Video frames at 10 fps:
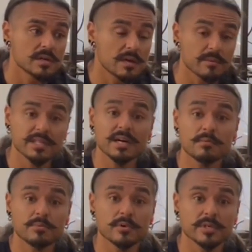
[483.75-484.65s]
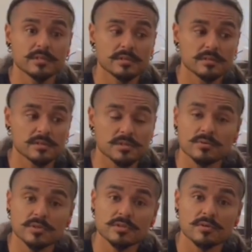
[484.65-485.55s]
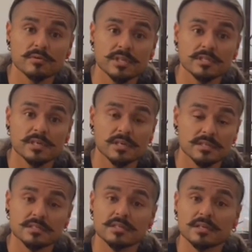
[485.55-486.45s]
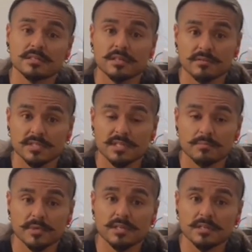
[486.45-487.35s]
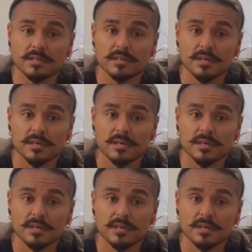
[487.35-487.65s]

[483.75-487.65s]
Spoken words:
And by that point, the students are already taking a secondary step in.